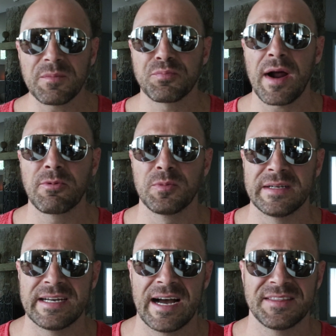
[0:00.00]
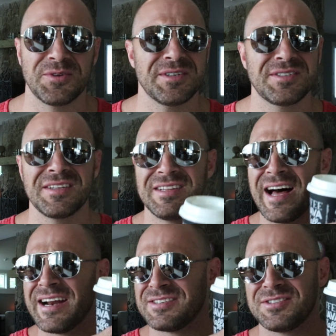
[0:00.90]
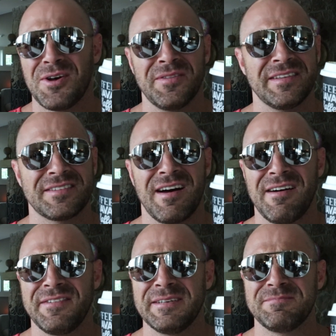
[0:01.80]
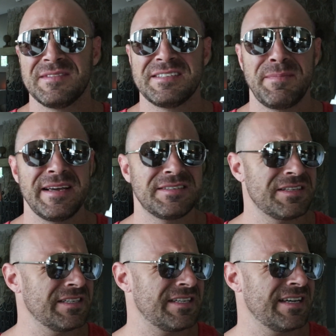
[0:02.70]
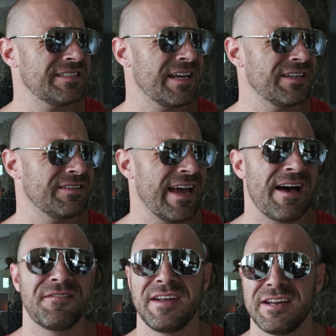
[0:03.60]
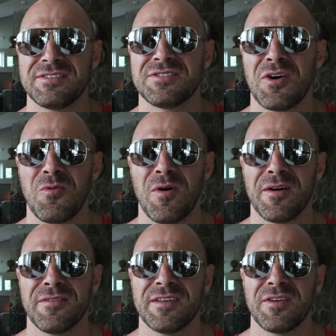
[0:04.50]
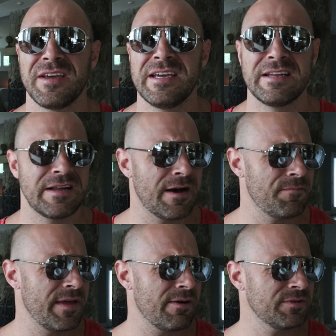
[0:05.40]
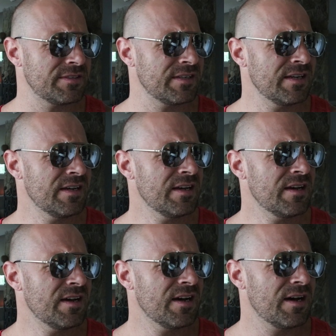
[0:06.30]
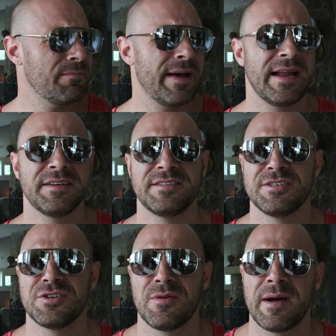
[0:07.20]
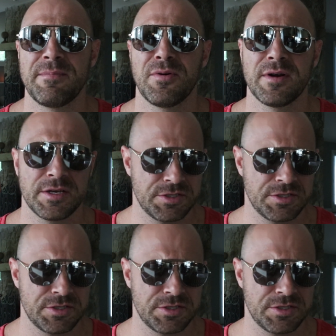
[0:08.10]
Probably not, though. There's a lot of salt in this coffee. This basically tastes like caffeinated salt water that's heated up. That was a bad decision on my part.